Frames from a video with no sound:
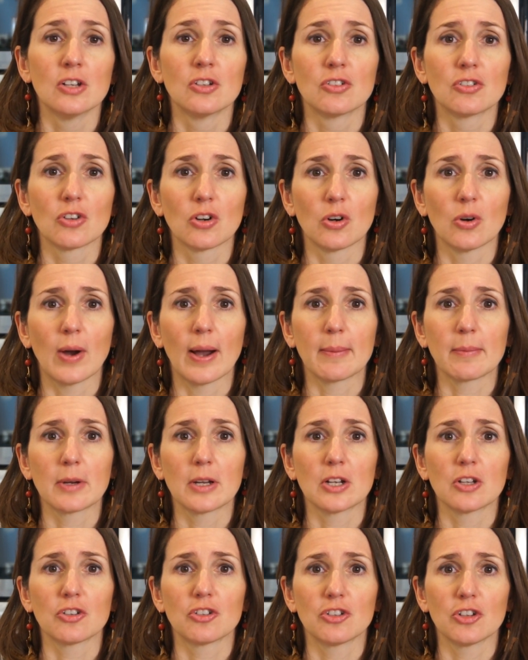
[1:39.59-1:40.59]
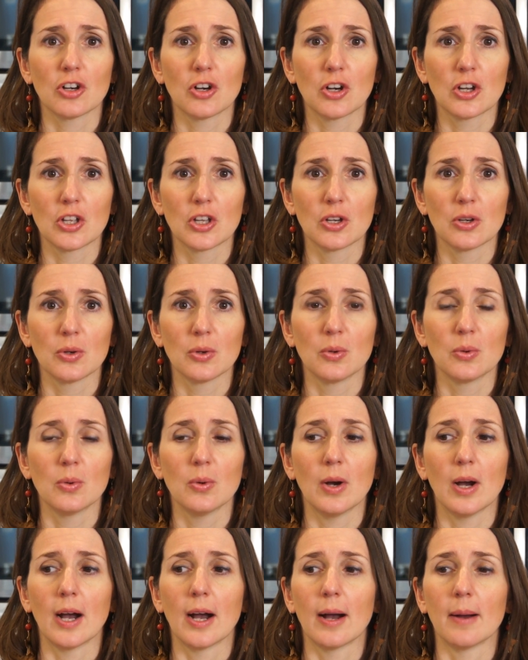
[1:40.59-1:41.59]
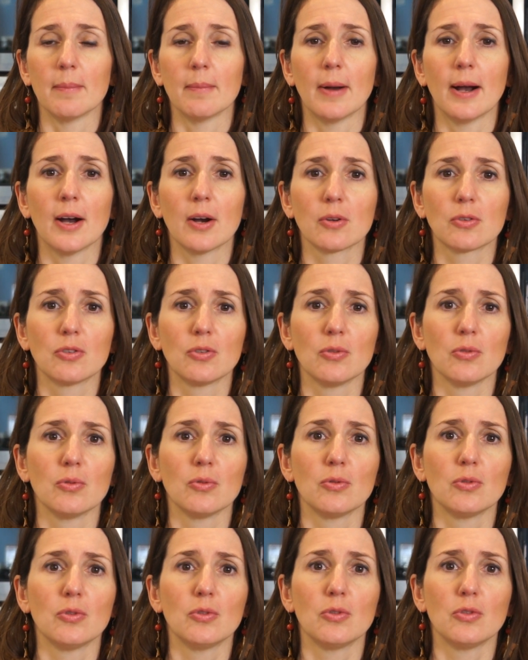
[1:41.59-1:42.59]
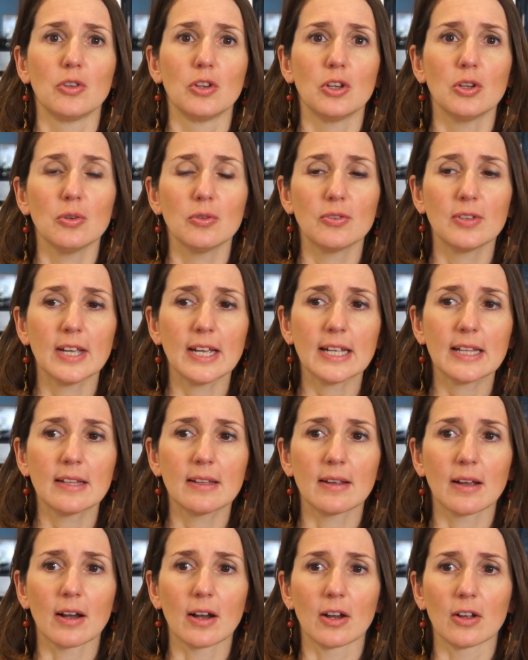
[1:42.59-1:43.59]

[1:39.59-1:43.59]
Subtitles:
So I'm going to show you how to use it,